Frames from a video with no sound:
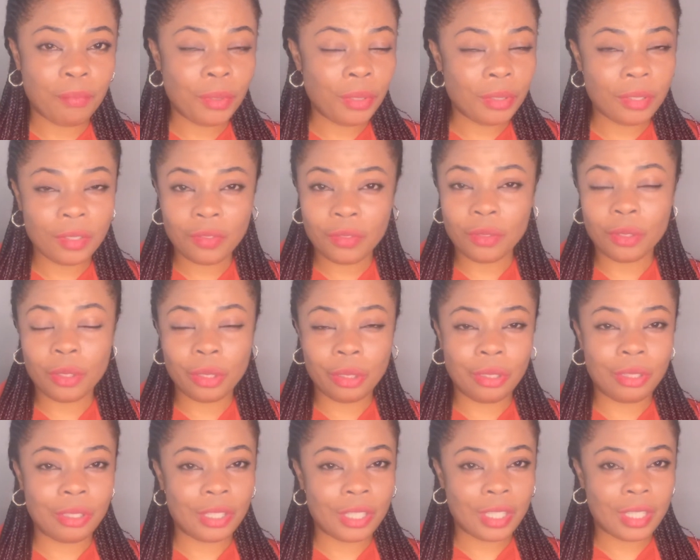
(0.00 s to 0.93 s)
beautiful
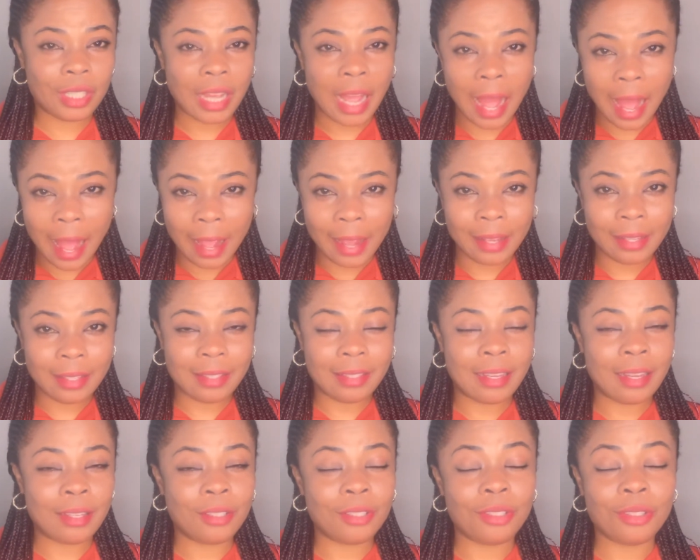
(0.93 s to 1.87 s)
gorgeous styles
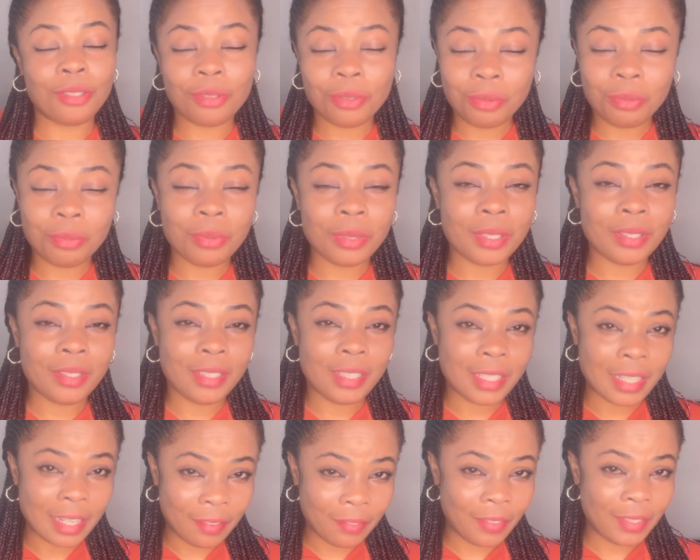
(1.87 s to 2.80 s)
that you would
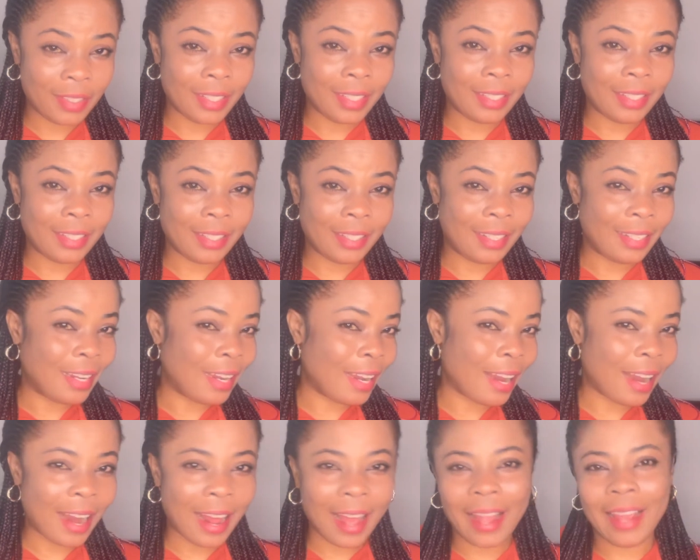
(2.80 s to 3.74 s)
definitely
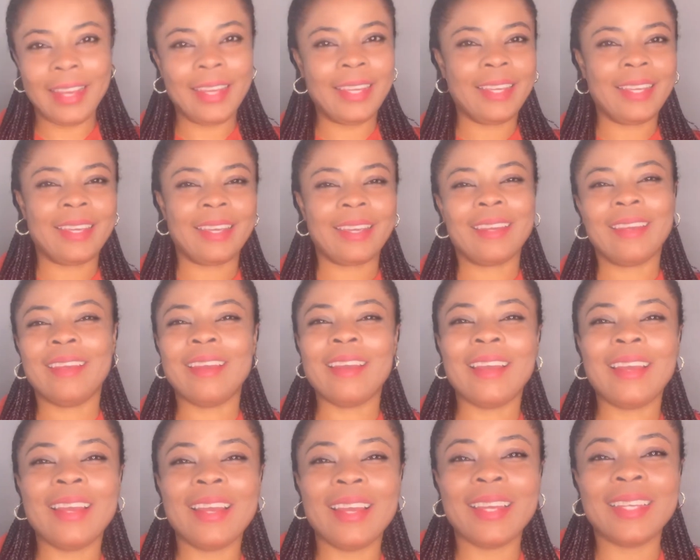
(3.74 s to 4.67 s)
like.
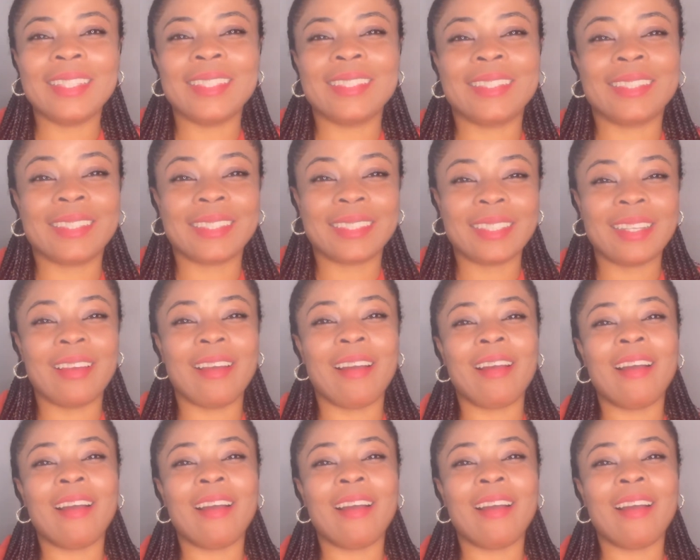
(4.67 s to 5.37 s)
Yes.